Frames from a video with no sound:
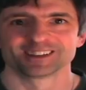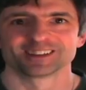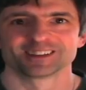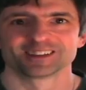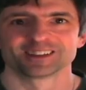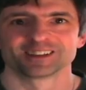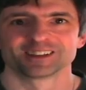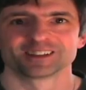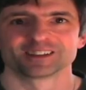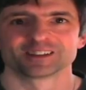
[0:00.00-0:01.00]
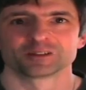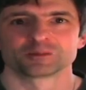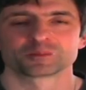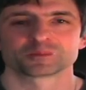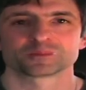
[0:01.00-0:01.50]

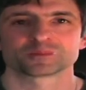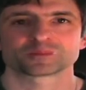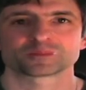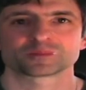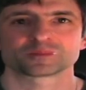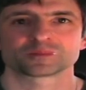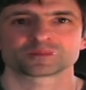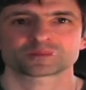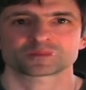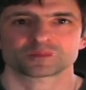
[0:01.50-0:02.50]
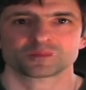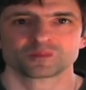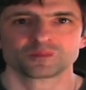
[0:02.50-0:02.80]
(silent)